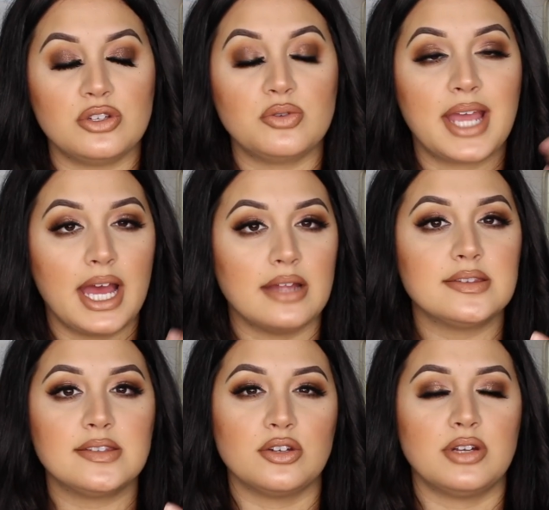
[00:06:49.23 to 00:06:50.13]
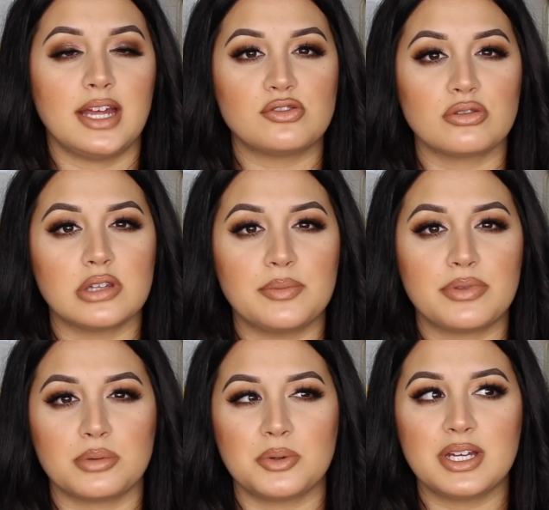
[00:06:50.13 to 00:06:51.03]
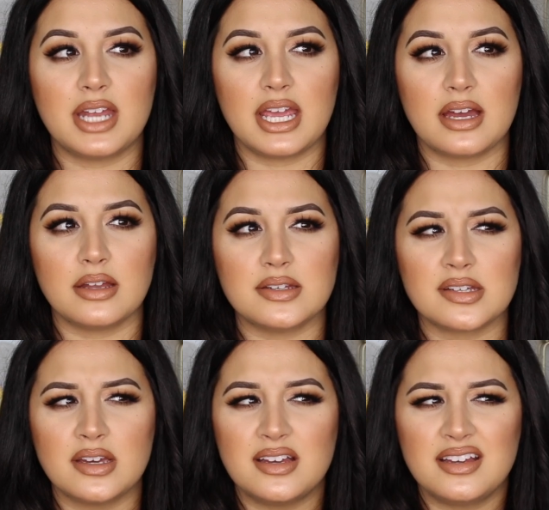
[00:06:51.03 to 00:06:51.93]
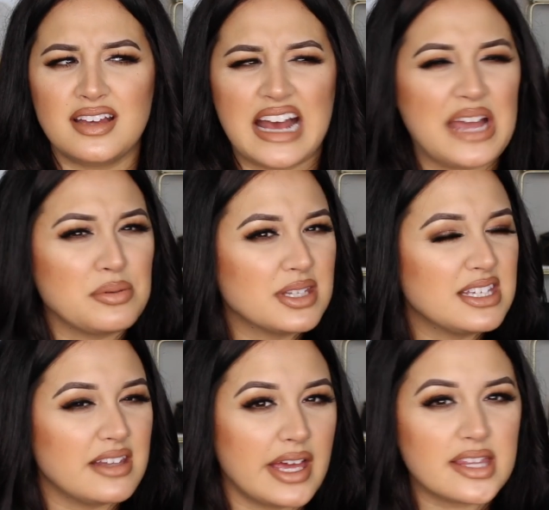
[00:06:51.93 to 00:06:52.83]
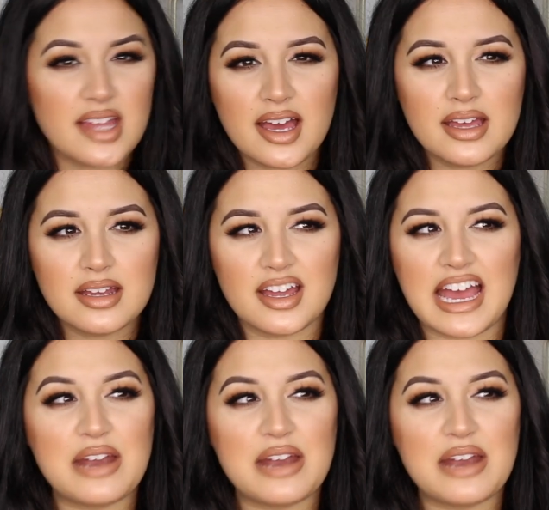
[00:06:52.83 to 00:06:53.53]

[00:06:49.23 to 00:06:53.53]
You can see your natural lip through it and I really like that.